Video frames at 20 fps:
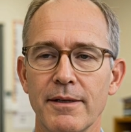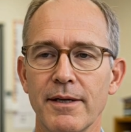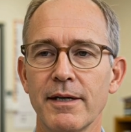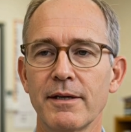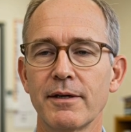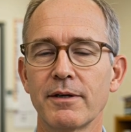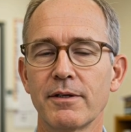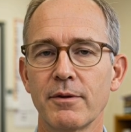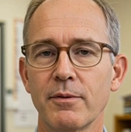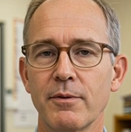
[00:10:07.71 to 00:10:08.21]

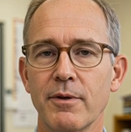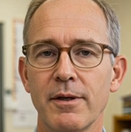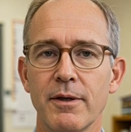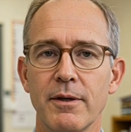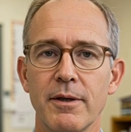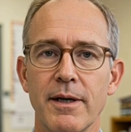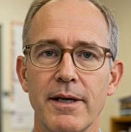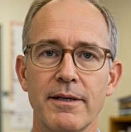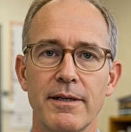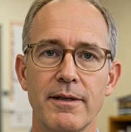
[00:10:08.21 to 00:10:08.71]
That's the real
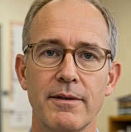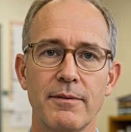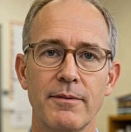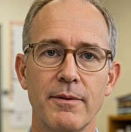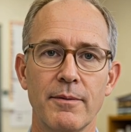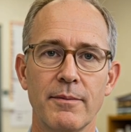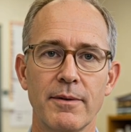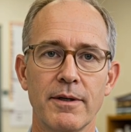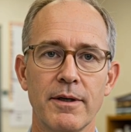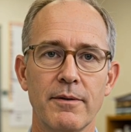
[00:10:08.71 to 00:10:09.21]
lesson
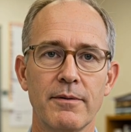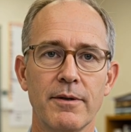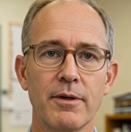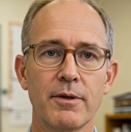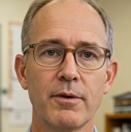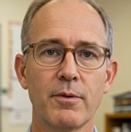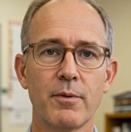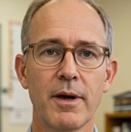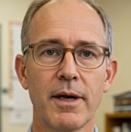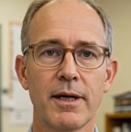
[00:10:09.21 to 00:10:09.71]
from
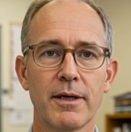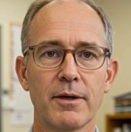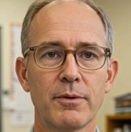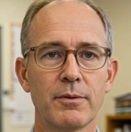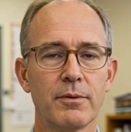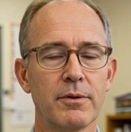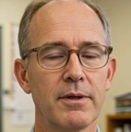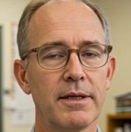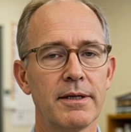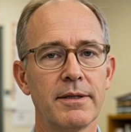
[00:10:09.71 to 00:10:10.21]
silver's wild
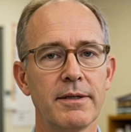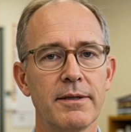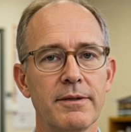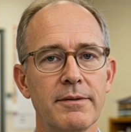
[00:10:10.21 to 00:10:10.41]
ride.